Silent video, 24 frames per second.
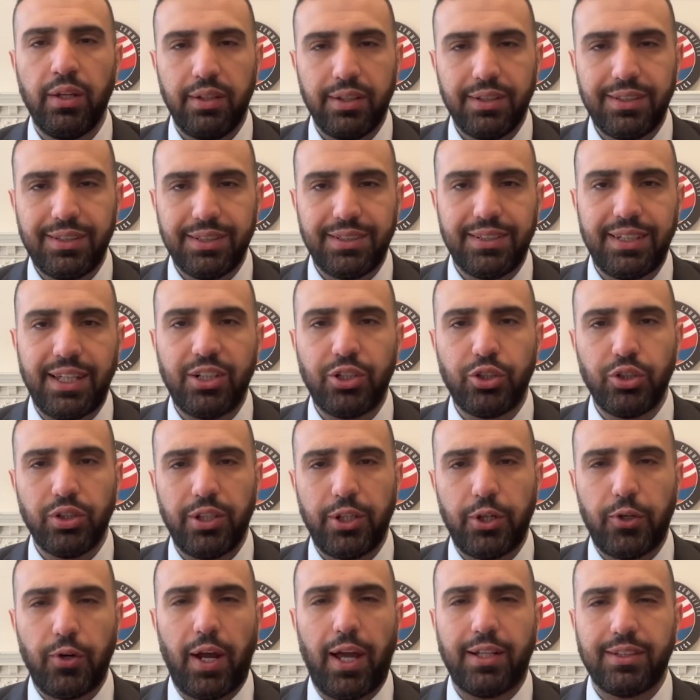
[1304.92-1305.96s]
This essentially
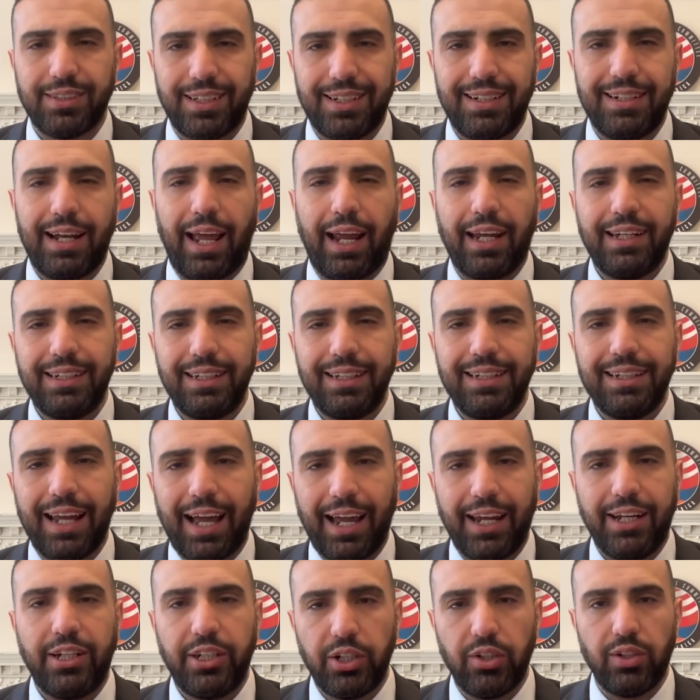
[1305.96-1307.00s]
grants a
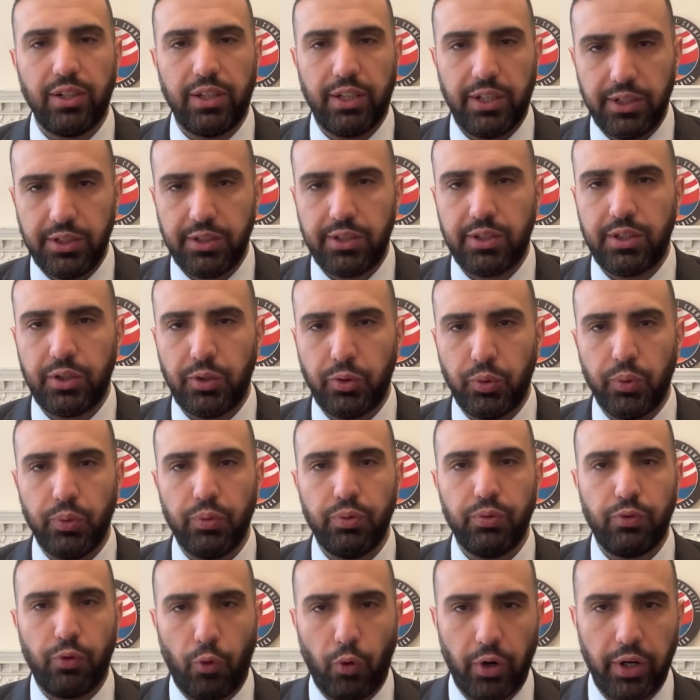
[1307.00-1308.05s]
99-year lease to
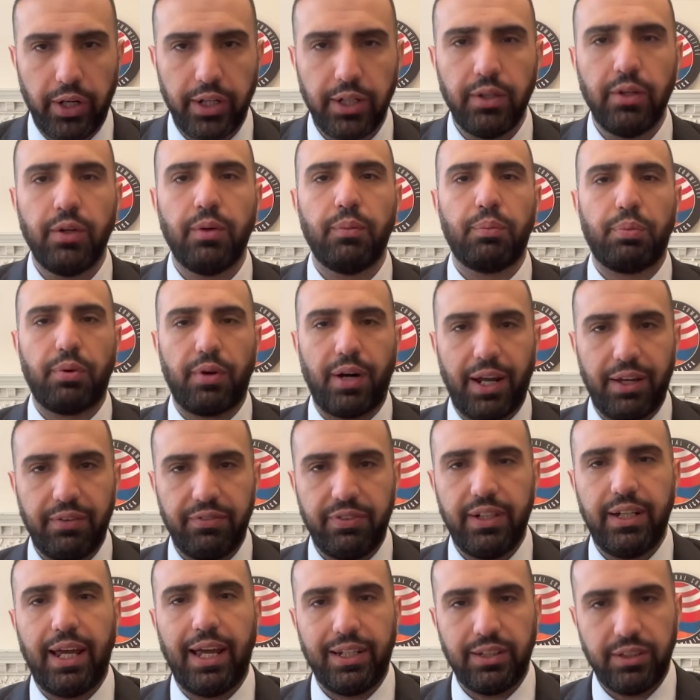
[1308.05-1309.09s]
foreign
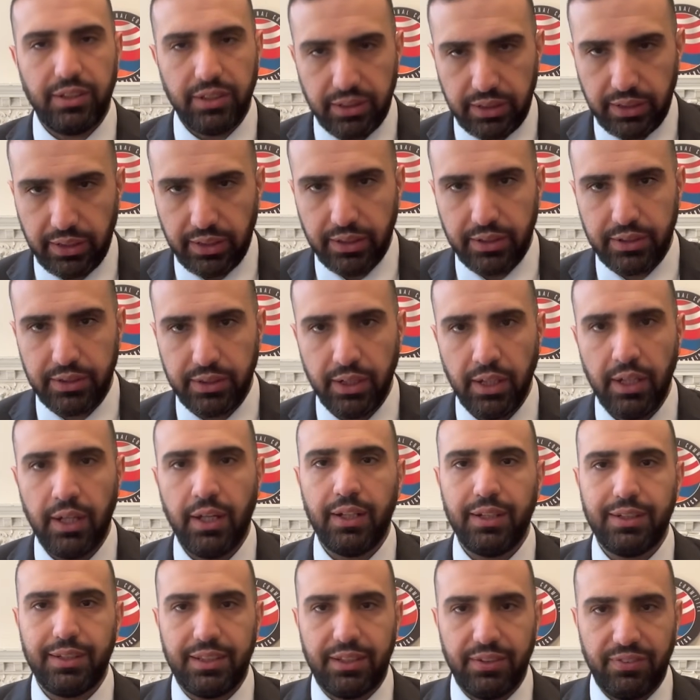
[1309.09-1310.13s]
private entities
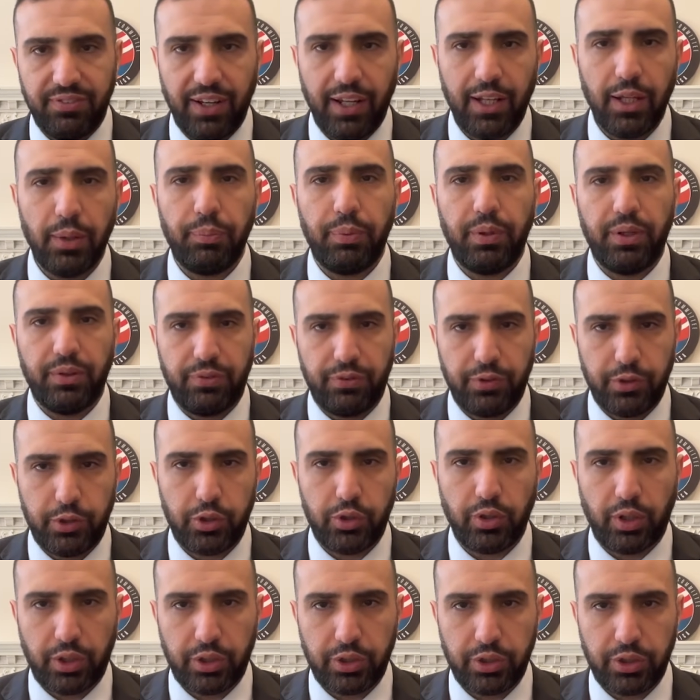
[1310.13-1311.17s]
to develop
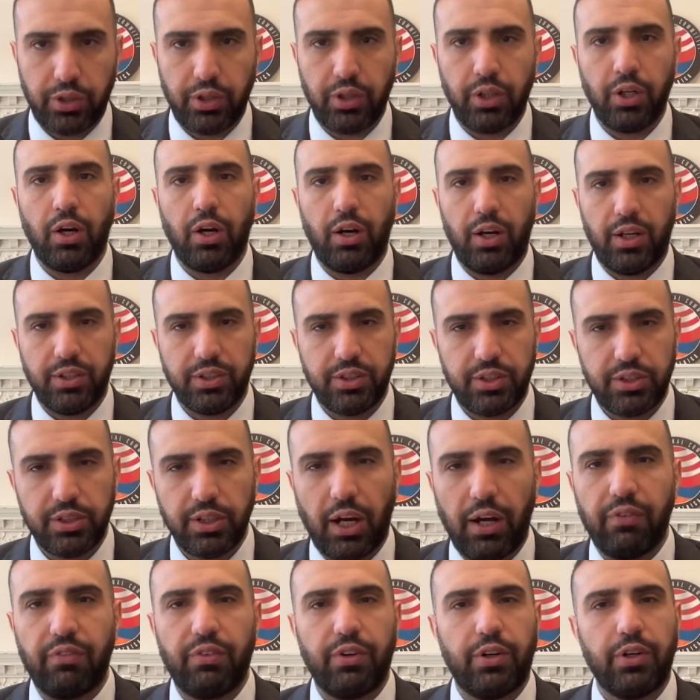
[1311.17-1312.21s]
infrastructure on
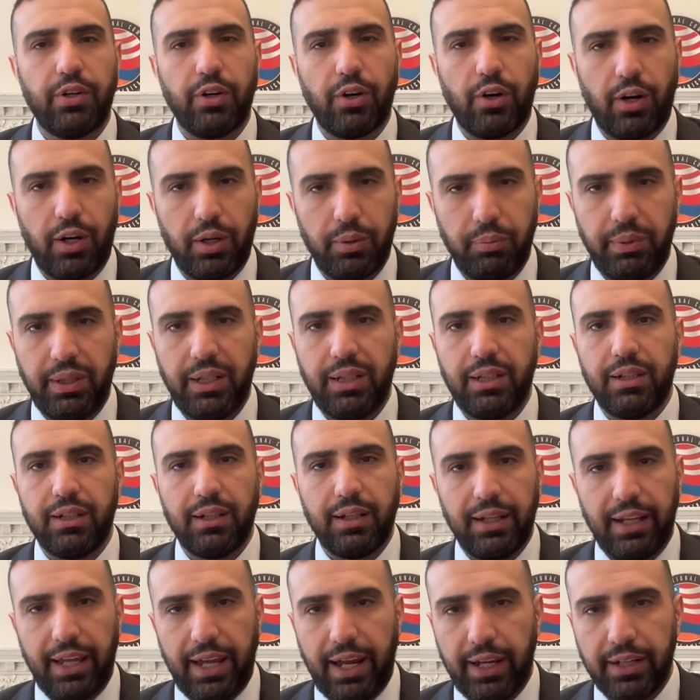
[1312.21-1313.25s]
sovereign Armenian
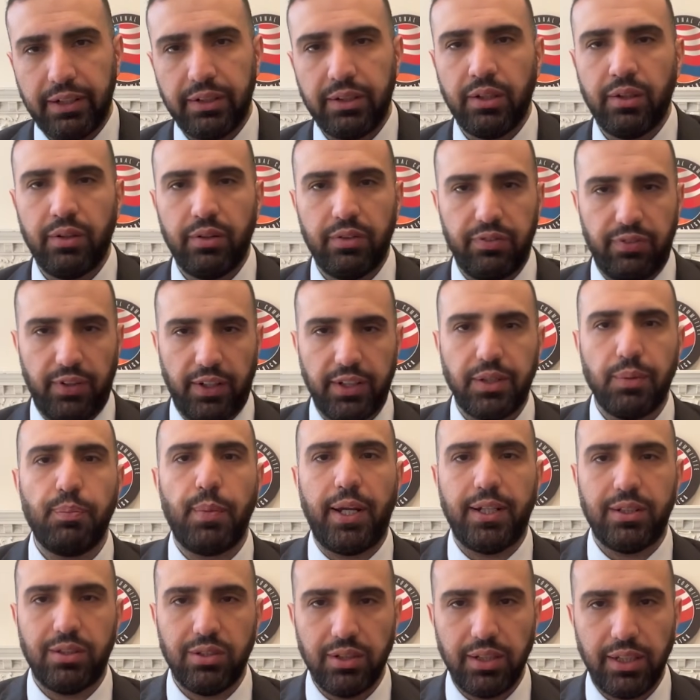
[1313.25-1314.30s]
land.
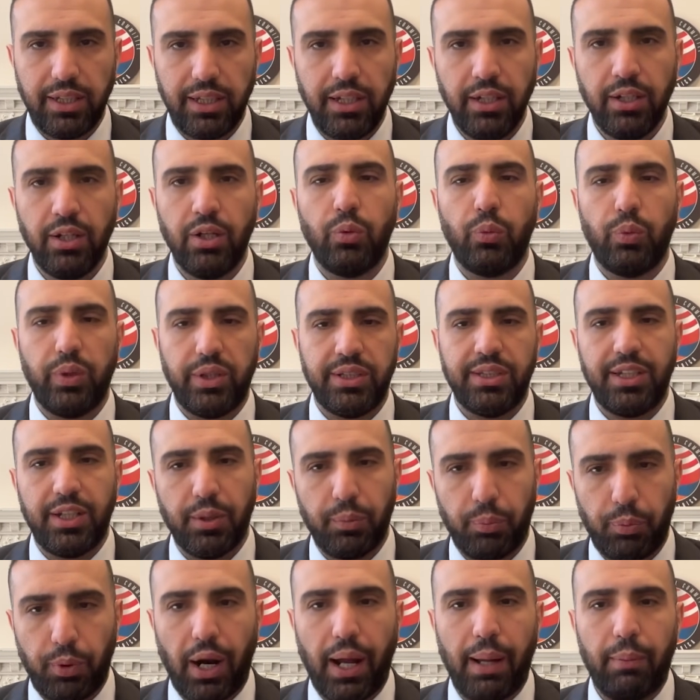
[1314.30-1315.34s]
Fundamentally, we see a
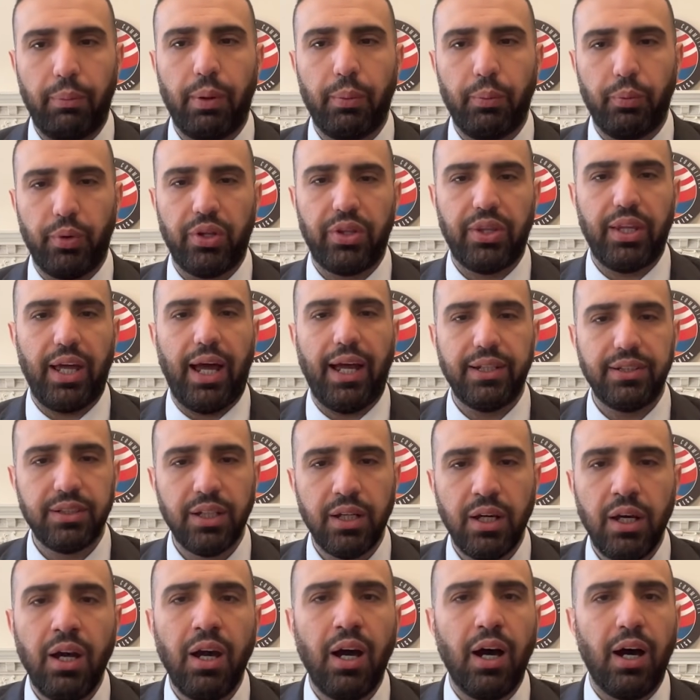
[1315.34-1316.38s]
problem with that.
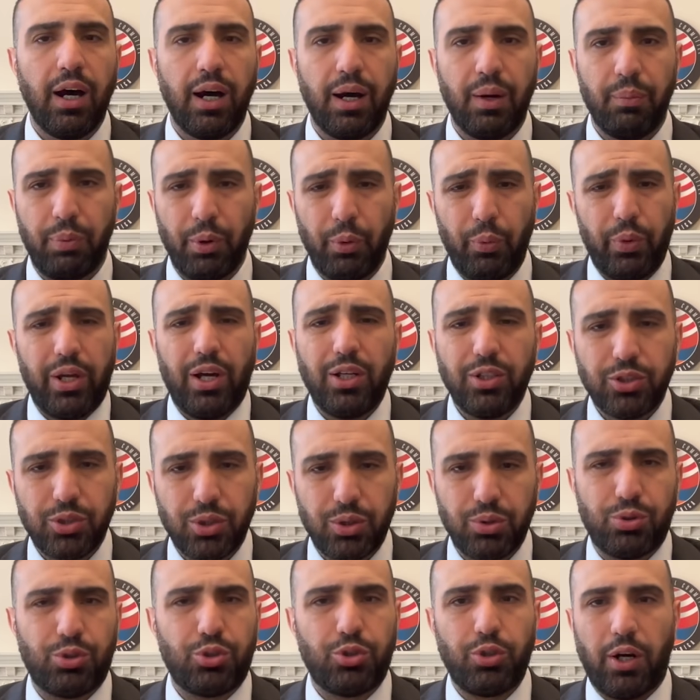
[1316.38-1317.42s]
But we
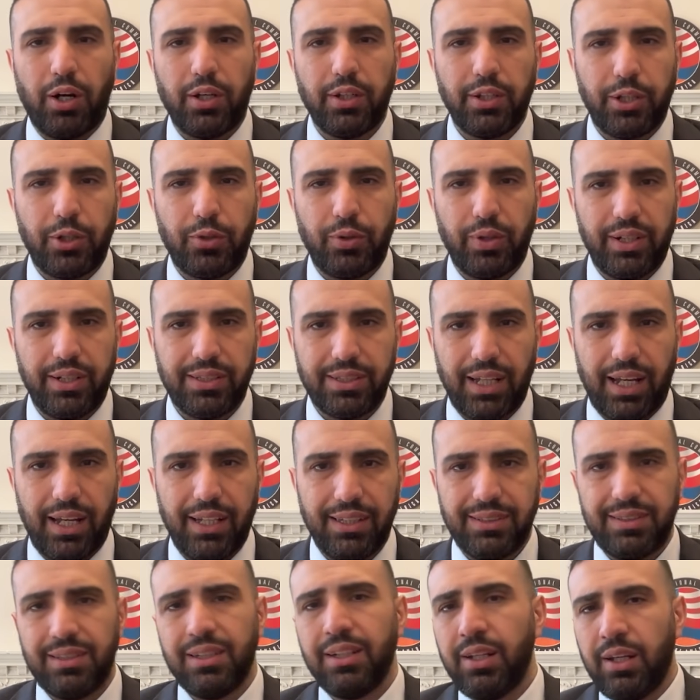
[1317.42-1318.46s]
also strongly
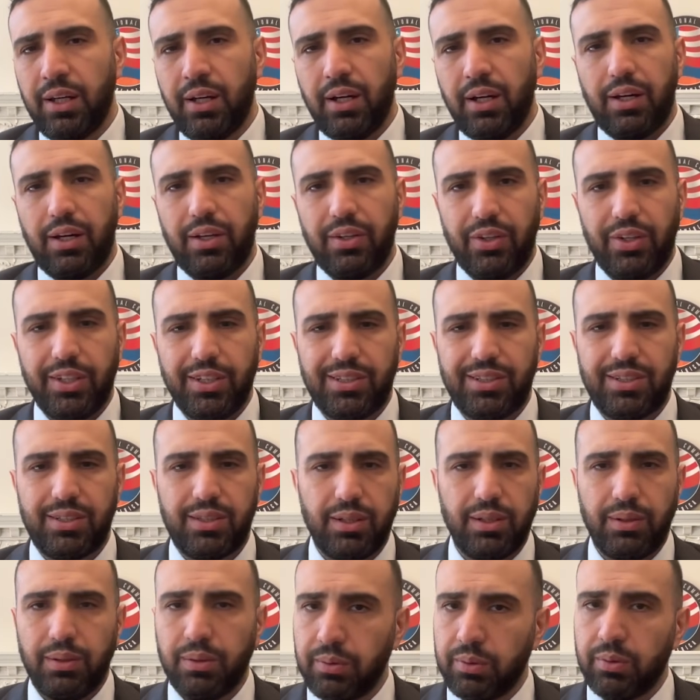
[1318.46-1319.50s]
criticized this
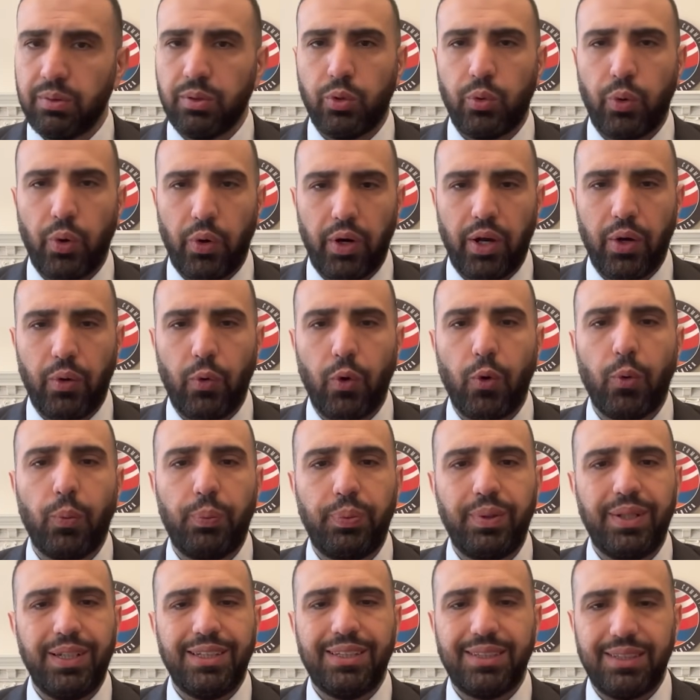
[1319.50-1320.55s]
quote-unquote
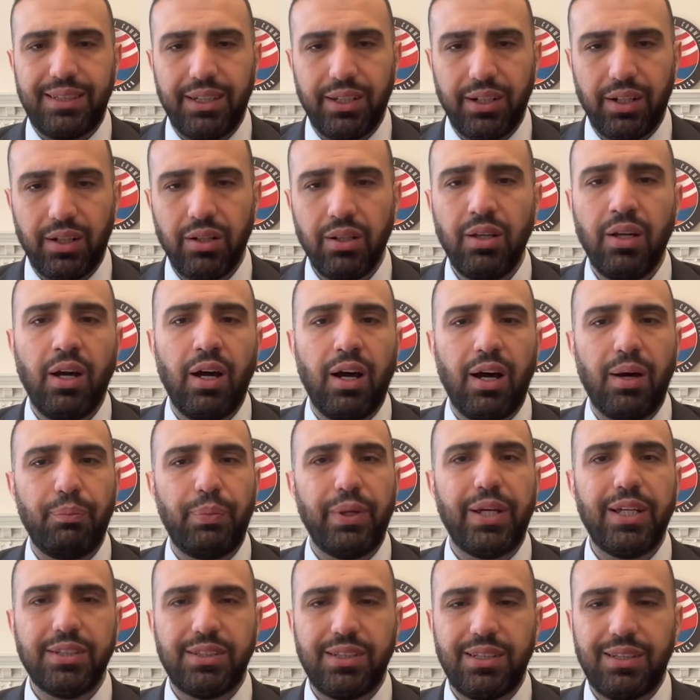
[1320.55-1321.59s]
peace deal
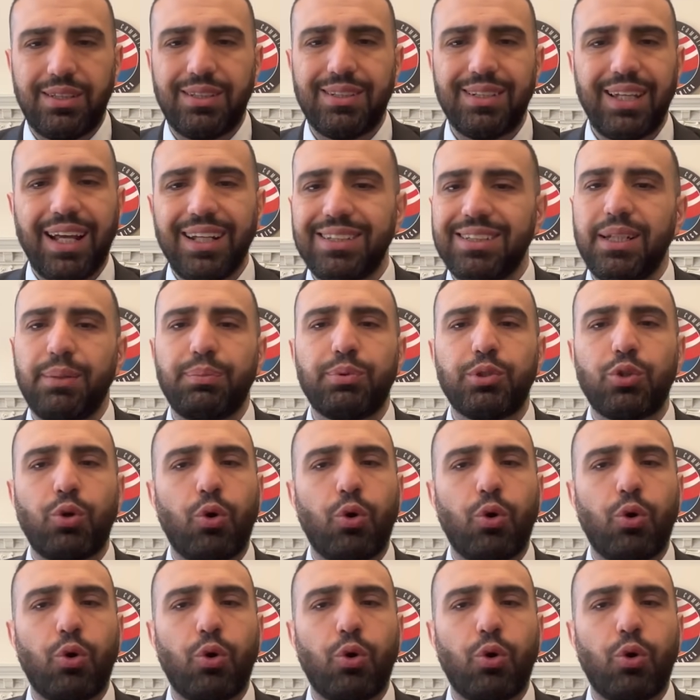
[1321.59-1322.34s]
because it sidesteps